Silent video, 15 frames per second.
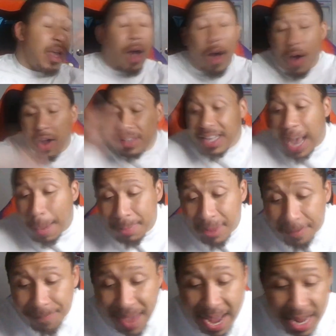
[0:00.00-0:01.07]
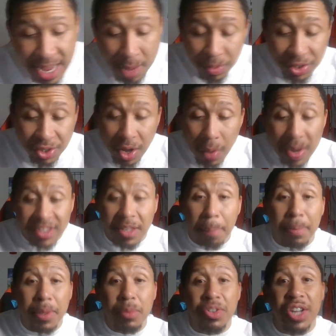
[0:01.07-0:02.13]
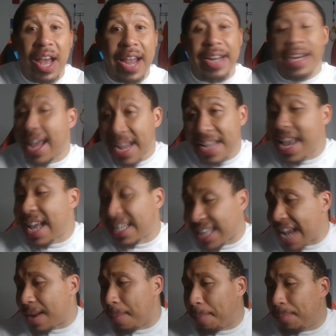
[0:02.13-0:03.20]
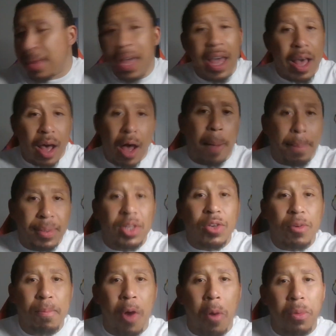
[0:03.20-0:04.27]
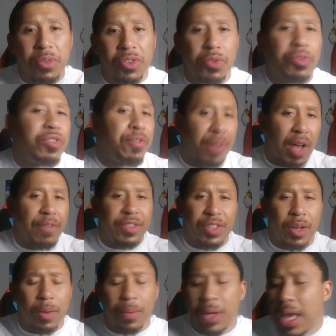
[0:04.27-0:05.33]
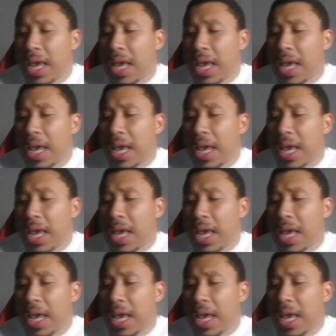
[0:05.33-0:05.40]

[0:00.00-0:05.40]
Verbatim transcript: On top of the fact he was known as the Blue Giant, and yes, had a, a blue mobile suit of his own.